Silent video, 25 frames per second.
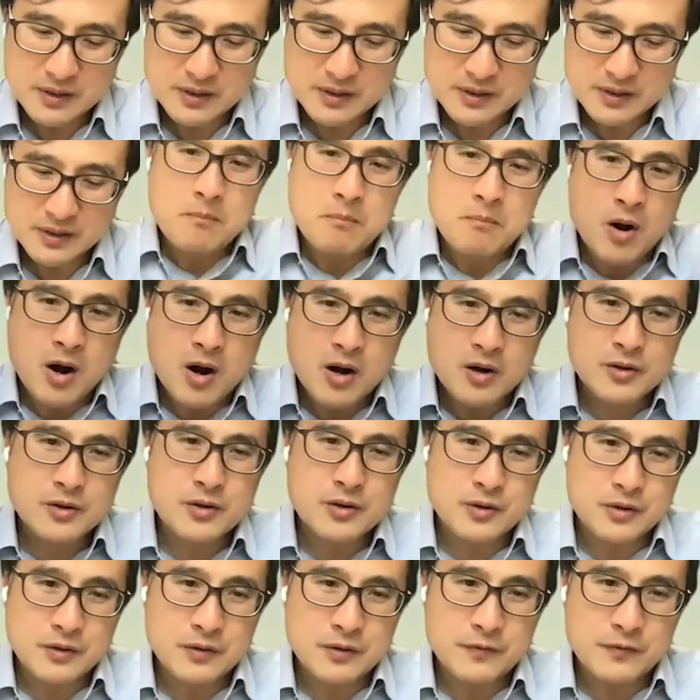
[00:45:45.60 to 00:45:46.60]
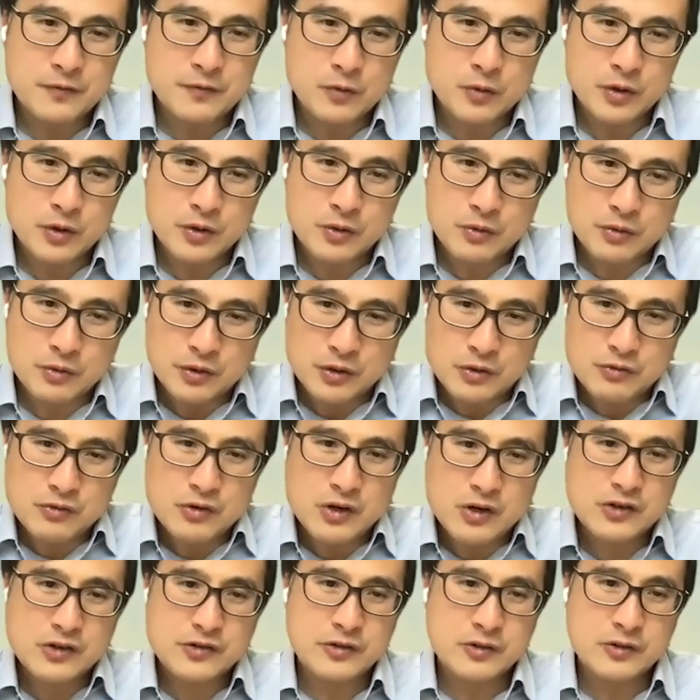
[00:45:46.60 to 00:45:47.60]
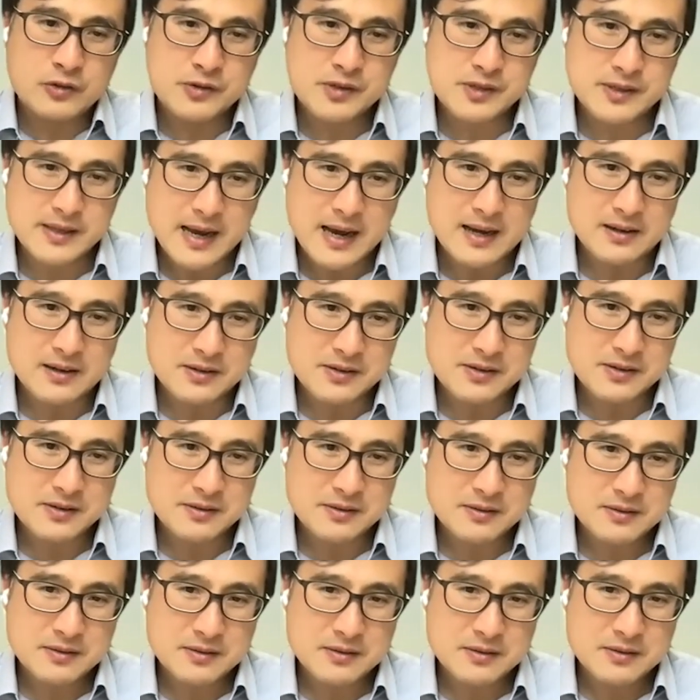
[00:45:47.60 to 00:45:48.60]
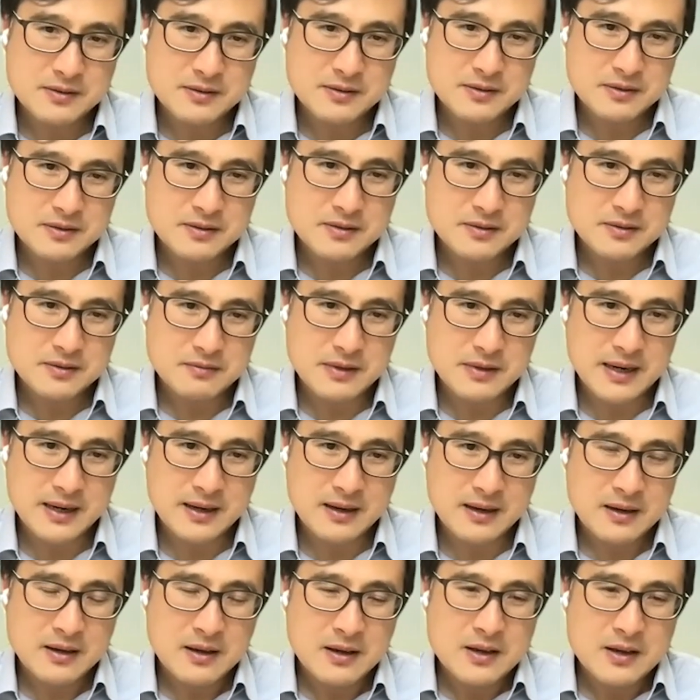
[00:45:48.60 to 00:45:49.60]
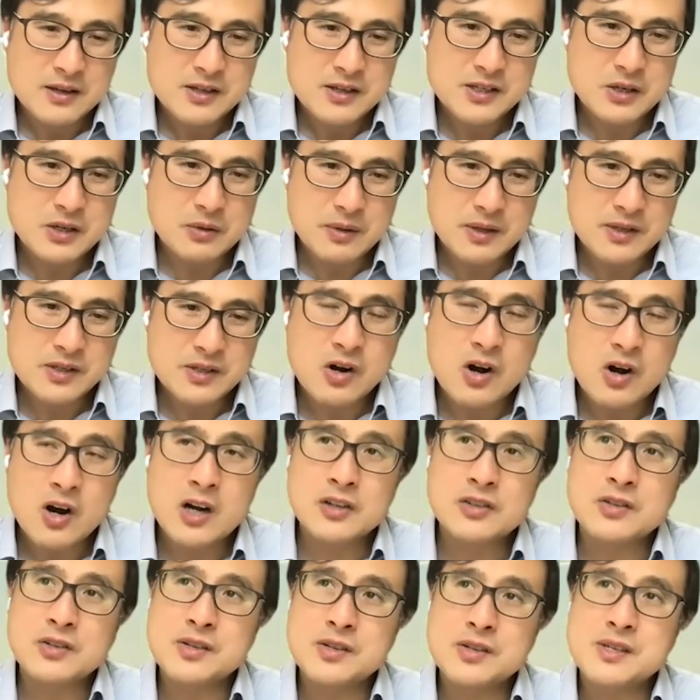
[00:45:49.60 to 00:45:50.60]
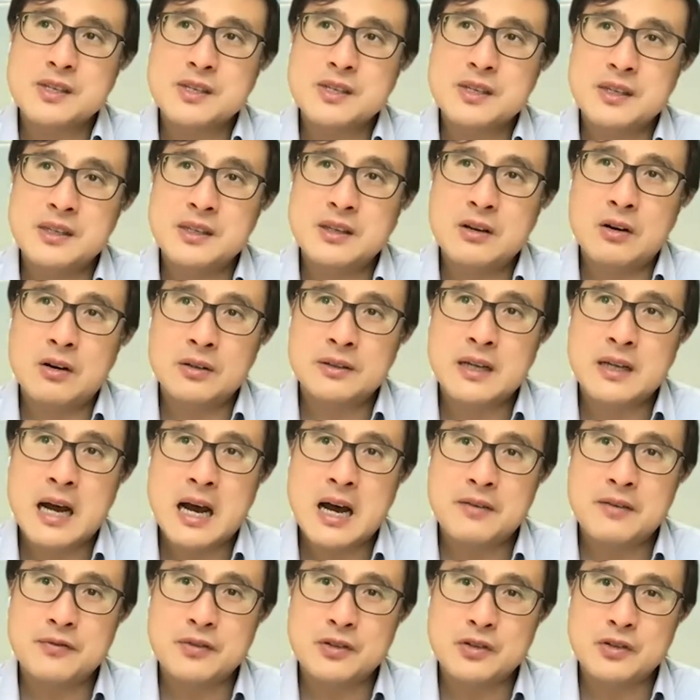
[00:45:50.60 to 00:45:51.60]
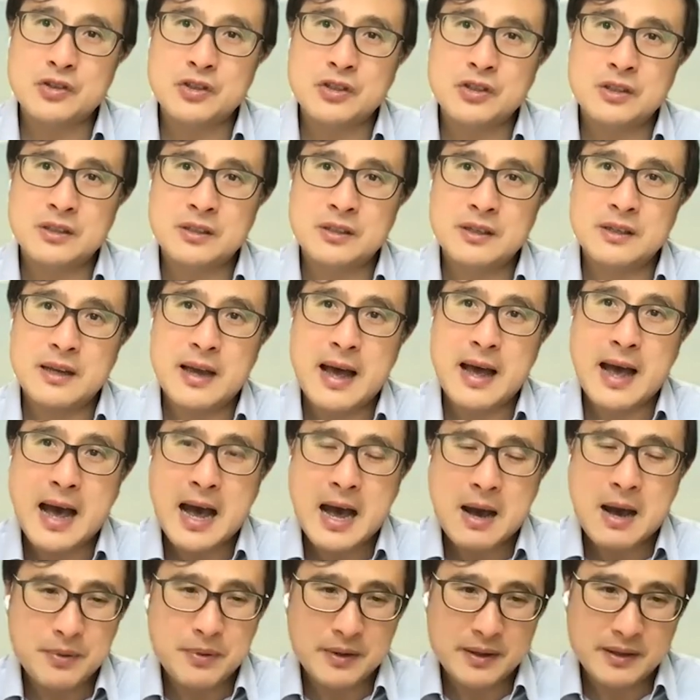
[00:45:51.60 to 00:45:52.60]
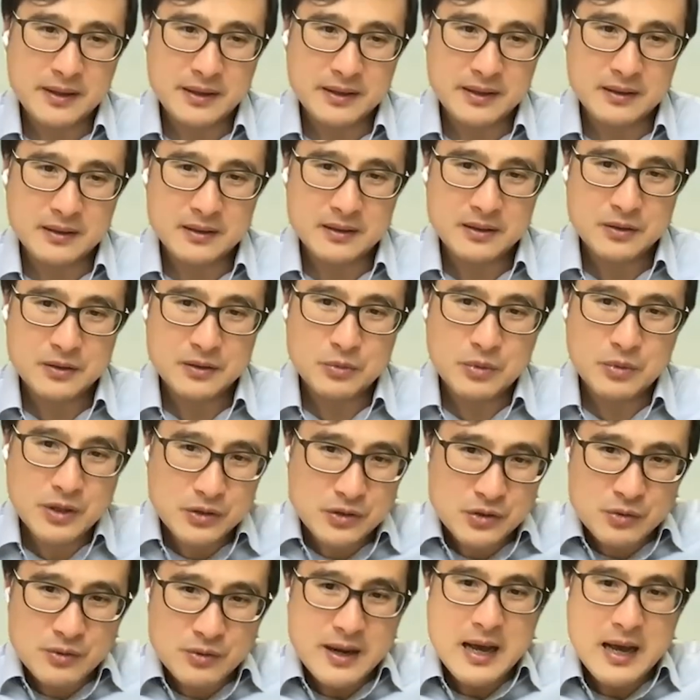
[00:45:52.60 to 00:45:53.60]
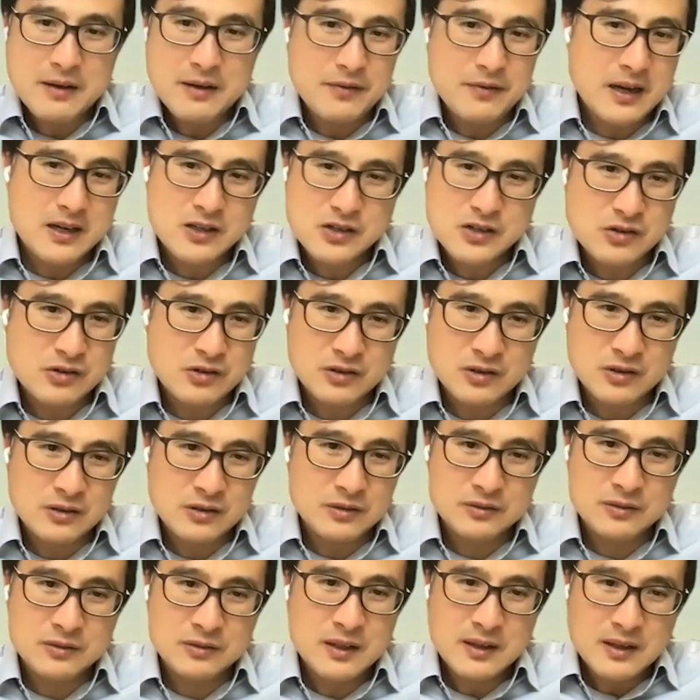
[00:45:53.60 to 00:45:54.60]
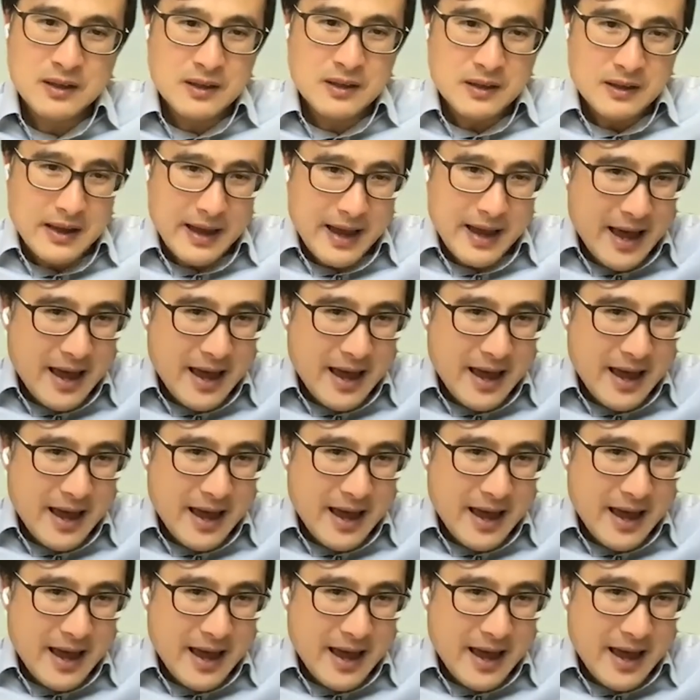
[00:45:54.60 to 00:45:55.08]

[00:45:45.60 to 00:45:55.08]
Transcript: is really a global marker for your nutritional status, right? So it's hard to see autophagy happening when you have external